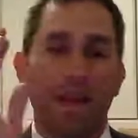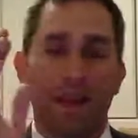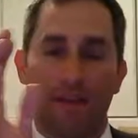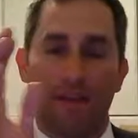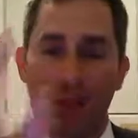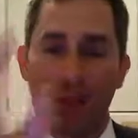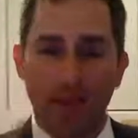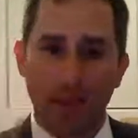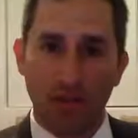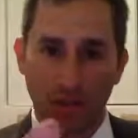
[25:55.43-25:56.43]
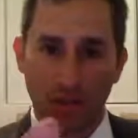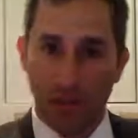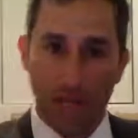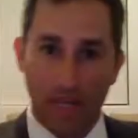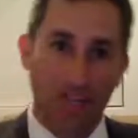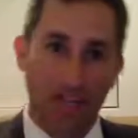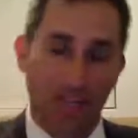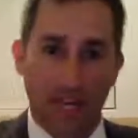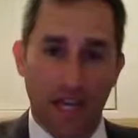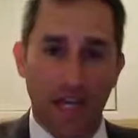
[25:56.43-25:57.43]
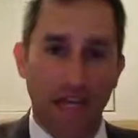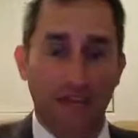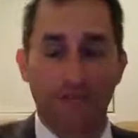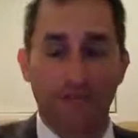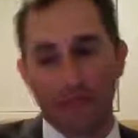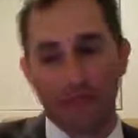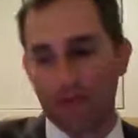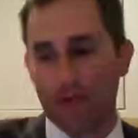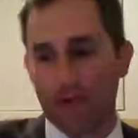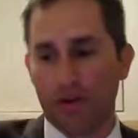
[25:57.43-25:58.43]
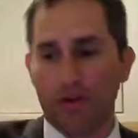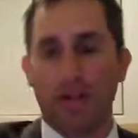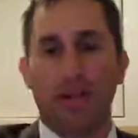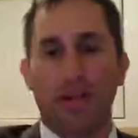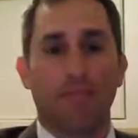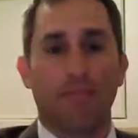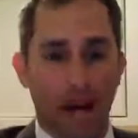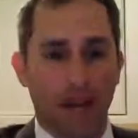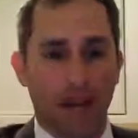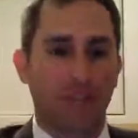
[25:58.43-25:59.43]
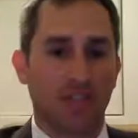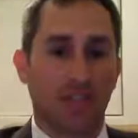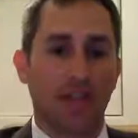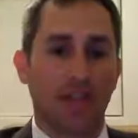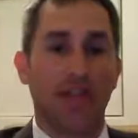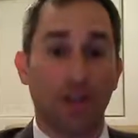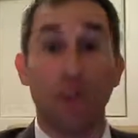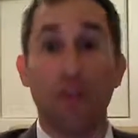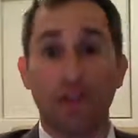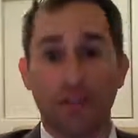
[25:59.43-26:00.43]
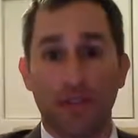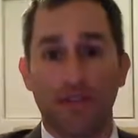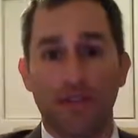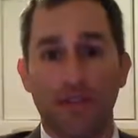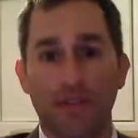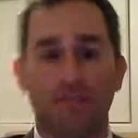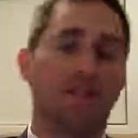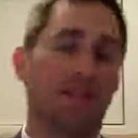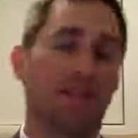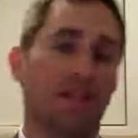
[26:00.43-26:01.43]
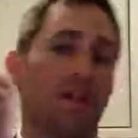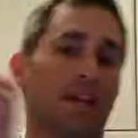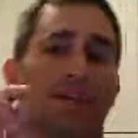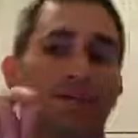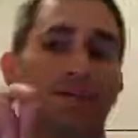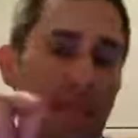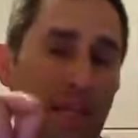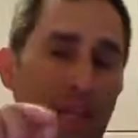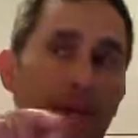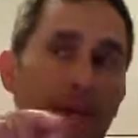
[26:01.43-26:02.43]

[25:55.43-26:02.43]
every one of you should email Sandy and fill up her box and let her know what you think of this, because to me,